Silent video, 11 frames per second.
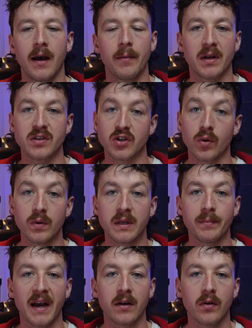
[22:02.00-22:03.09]
because you're holding
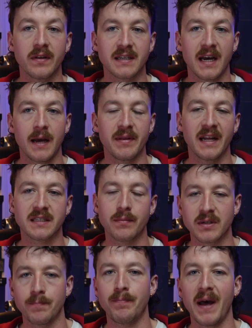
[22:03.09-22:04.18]
back all the time. And that's a
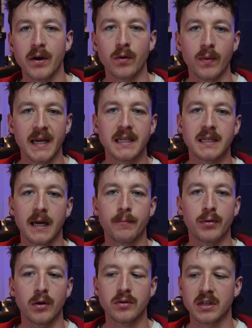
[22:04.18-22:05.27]
much better way to
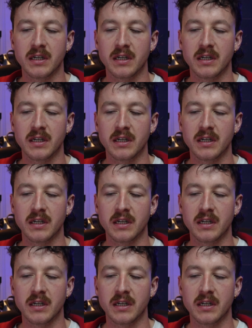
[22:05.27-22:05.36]
approach it.